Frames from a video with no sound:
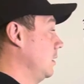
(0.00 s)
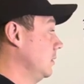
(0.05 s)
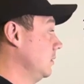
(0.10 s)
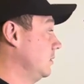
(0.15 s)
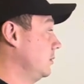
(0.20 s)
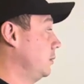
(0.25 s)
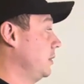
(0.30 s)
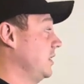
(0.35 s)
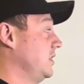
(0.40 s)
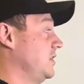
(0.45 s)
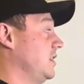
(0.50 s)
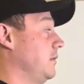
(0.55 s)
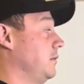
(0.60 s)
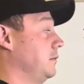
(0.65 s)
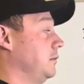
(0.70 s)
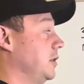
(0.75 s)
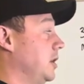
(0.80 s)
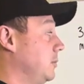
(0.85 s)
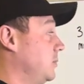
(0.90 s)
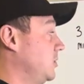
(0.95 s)
27
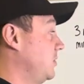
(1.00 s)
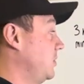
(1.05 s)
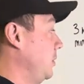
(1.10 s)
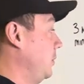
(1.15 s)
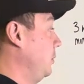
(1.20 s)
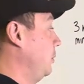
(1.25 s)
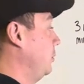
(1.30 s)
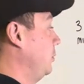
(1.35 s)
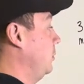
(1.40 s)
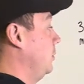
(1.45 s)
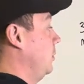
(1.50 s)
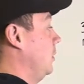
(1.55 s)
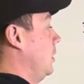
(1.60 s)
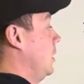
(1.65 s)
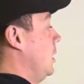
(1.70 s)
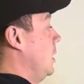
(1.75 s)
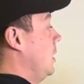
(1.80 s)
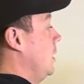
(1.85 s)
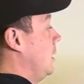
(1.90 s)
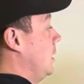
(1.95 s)
reps total,
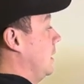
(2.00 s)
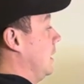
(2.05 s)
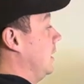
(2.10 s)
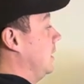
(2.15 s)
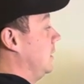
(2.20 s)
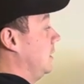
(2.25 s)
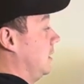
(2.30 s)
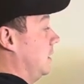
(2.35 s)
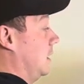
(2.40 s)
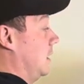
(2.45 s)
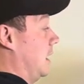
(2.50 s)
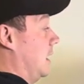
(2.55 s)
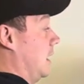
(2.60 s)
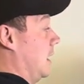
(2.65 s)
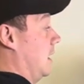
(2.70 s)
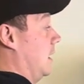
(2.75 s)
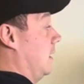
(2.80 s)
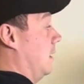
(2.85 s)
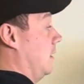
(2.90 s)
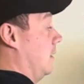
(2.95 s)
ending
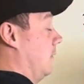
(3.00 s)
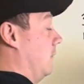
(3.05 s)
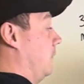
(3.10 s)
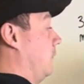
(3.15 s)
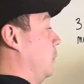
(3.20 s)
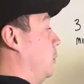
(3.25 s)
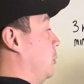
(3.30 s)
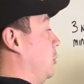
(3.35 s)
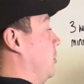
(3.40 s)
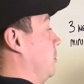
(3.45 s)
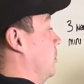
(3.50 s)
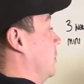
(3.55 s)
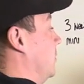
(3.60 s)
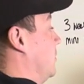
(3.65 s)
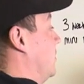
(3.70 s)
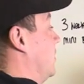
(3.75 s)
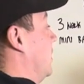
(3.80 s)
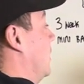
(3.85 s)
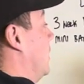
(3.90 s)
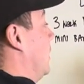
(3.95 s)
at
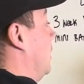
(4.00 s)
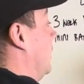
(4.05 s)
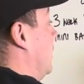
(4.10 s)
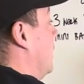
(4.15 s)
40%.